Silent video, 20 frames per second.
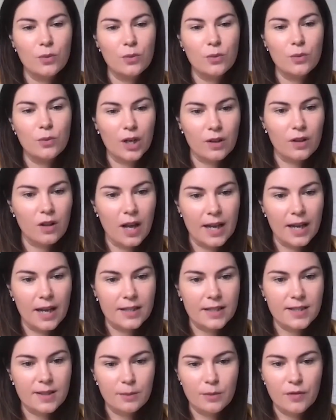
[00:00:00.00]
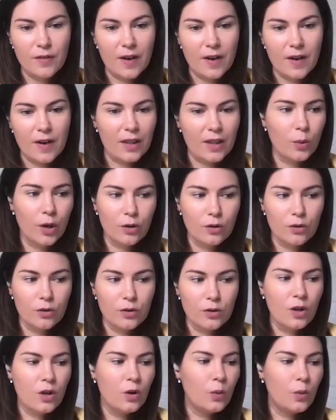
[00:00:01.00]
However, we still work with clients
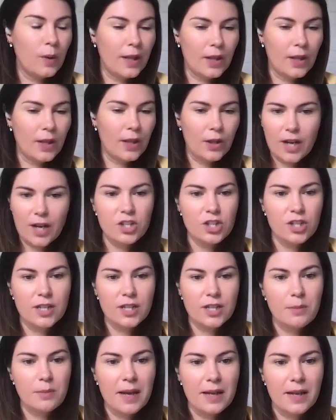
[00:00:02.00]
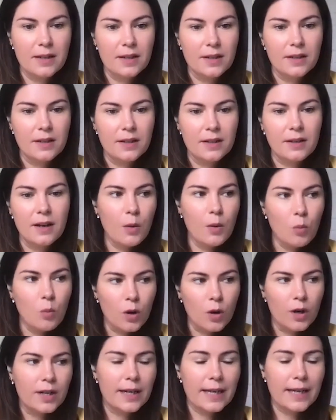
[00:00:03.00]
from around the world. We're location
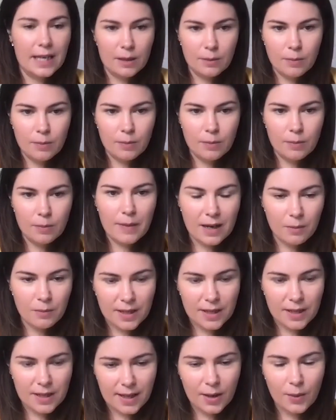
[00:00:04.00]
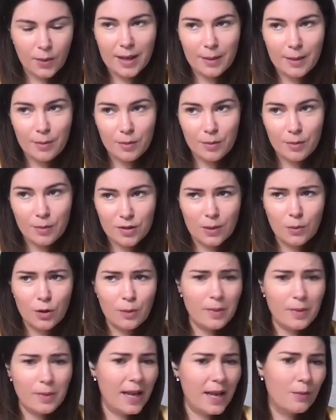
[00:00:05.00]
independent. I want to keep my company
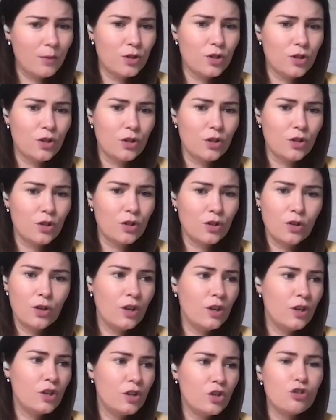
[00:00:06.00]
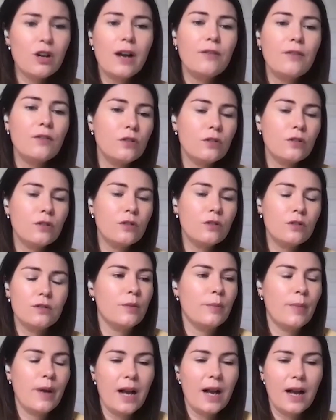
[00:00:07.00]
that way because I want to be able to
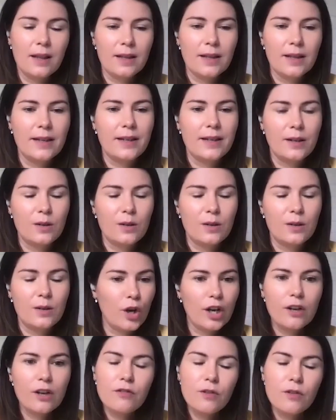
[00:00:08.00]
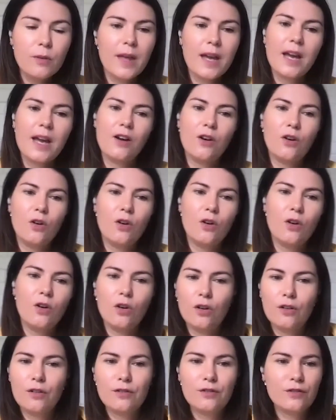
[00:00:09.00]
travel to Bali and work
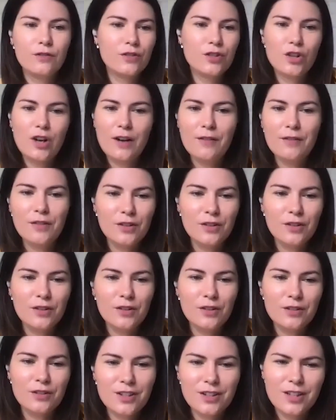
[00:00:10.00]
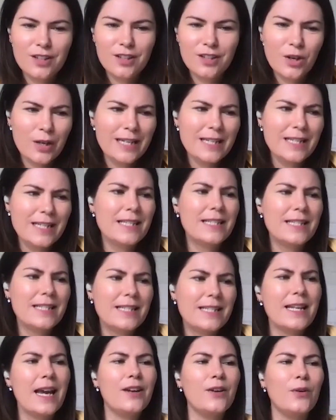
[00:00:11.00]
from there, or travel
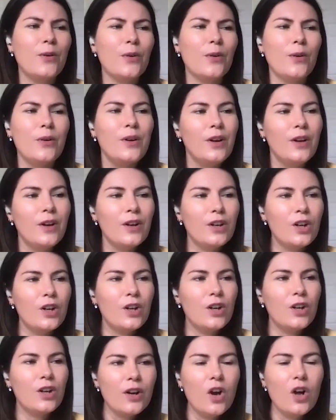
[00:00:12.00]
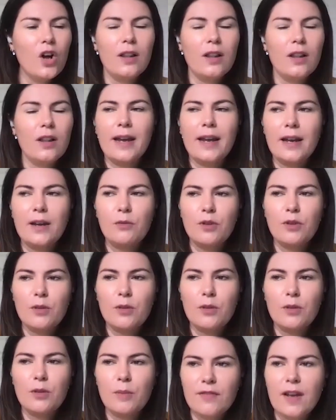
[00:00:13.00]
to, interstate, or go on a
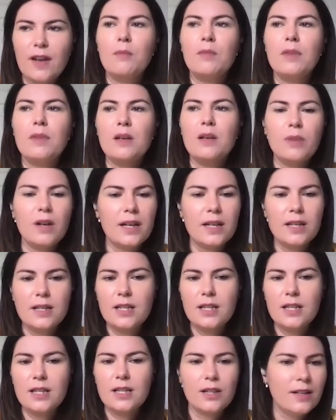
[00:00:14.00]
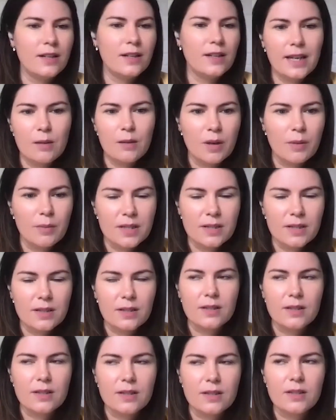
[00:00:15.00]
holiday with my family, but continue
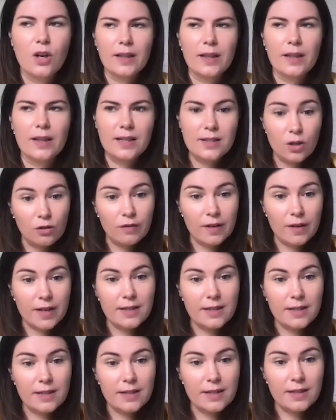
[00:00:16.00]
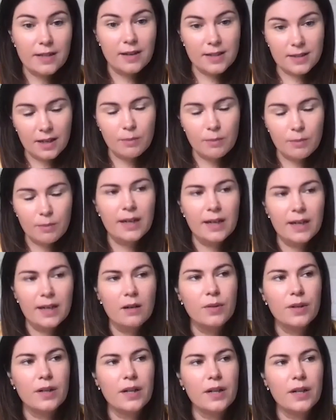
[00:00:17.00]
to keep my business going. That's the whole reason I
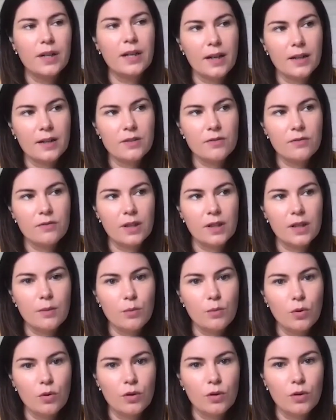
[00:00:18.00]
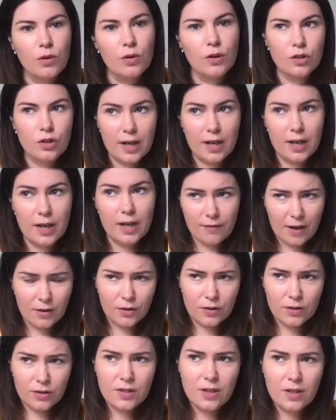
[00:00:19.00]
started my company, and it's really
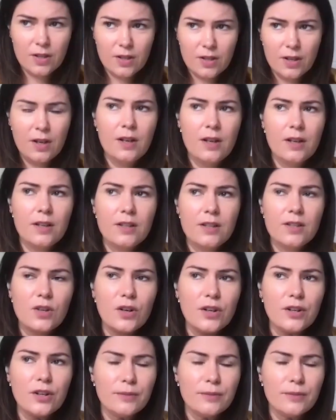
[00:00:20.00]
important to our values.